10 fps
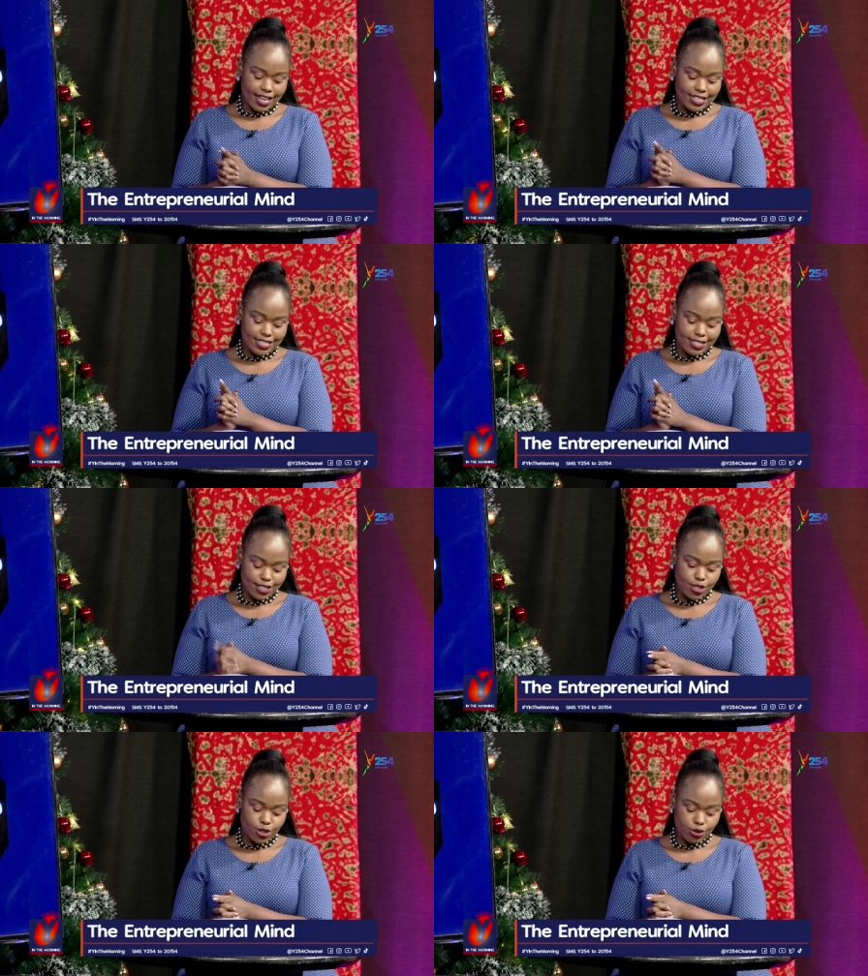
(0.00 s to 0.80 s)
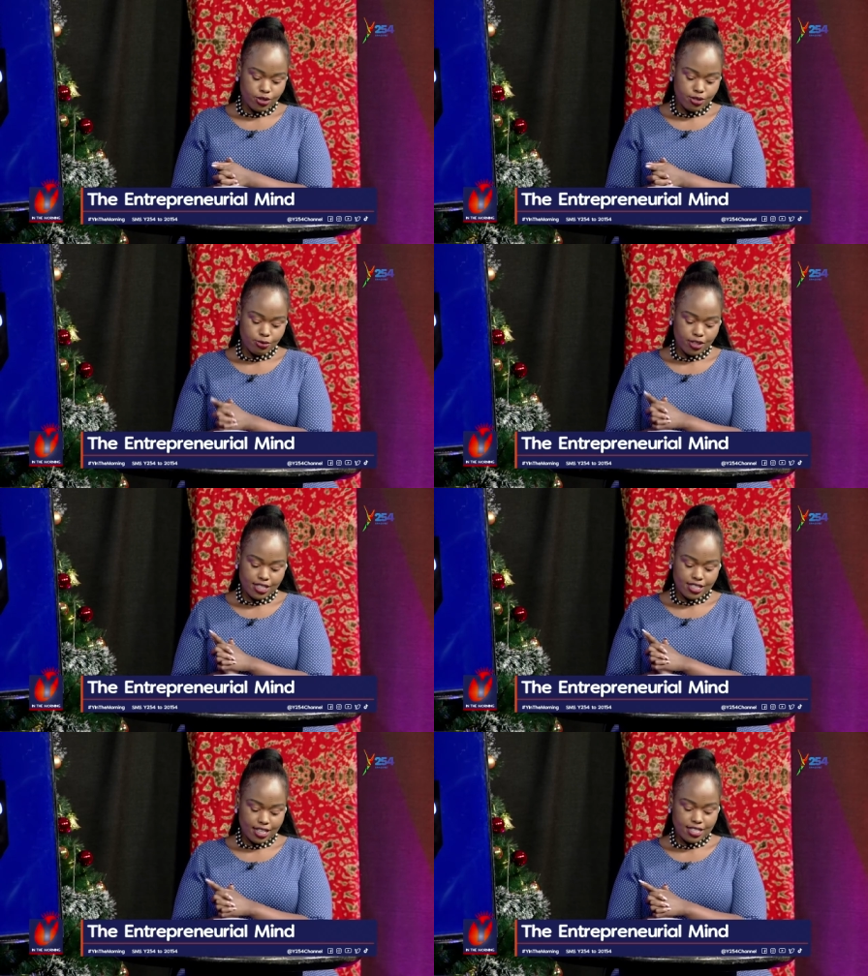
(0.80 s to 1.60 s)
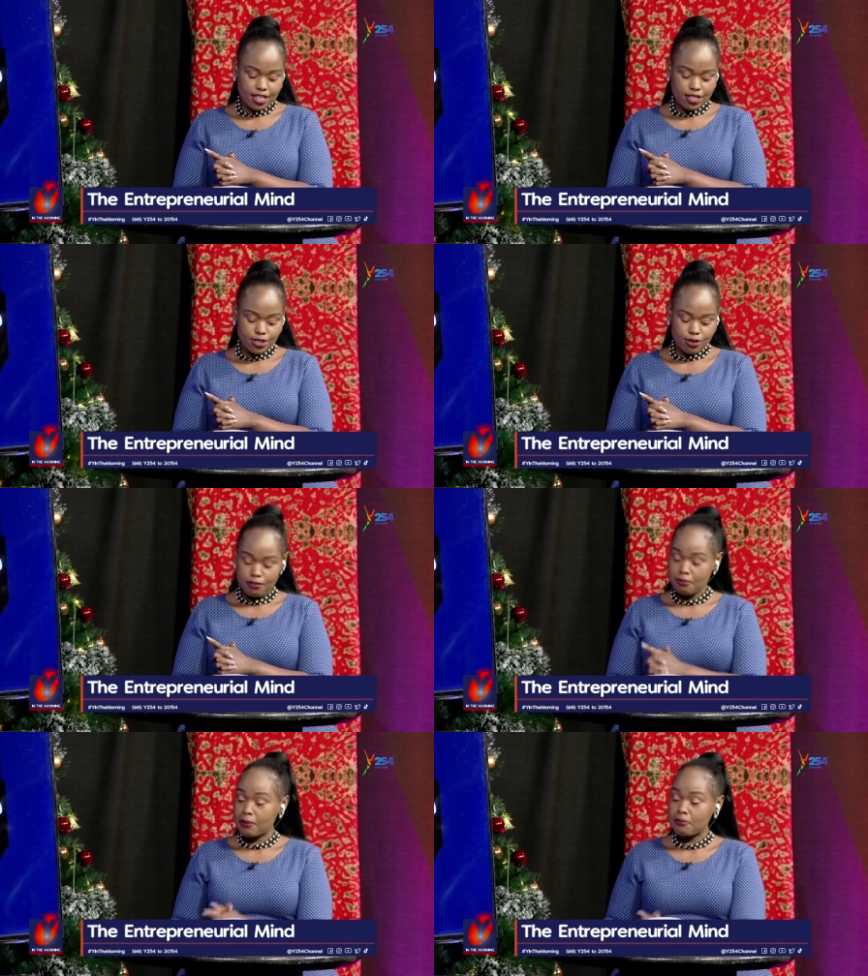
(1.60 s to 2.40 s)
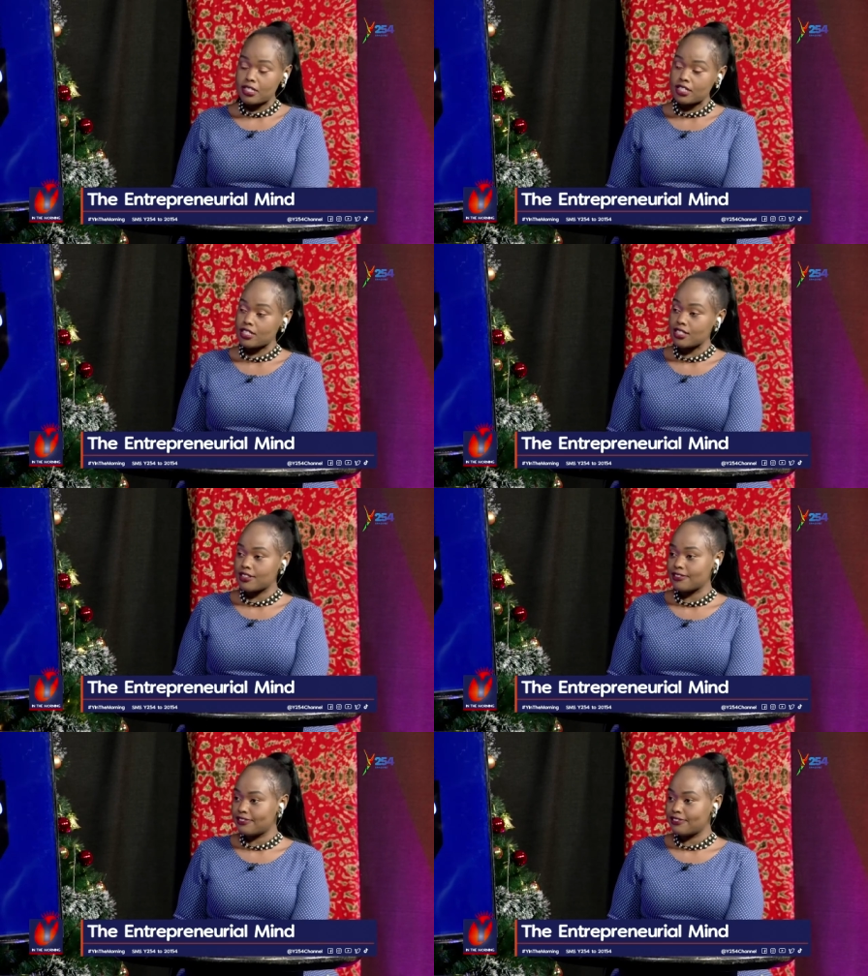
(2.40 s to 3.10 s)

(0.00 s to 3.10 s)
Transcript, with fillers: and decisions for the success of my business?